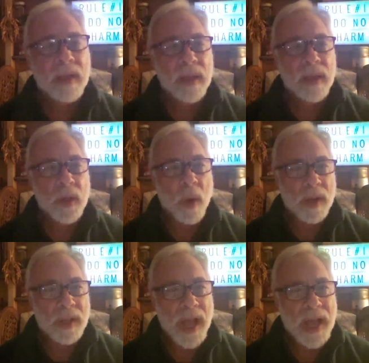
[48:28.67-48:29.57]
You are
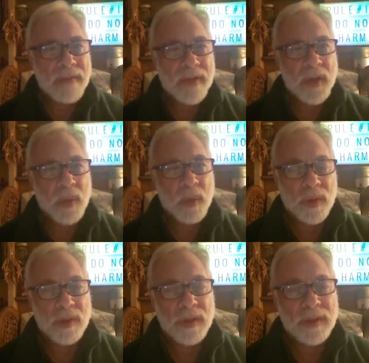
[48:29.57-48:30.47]
alive and you
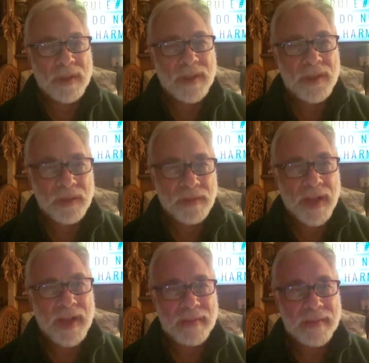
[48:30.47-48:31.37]
will
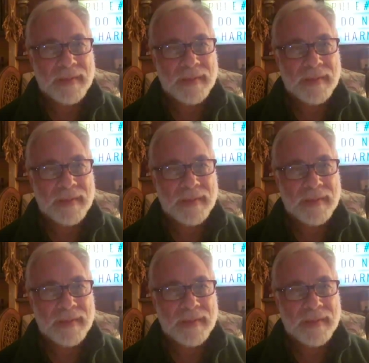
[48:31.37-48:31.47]
survive.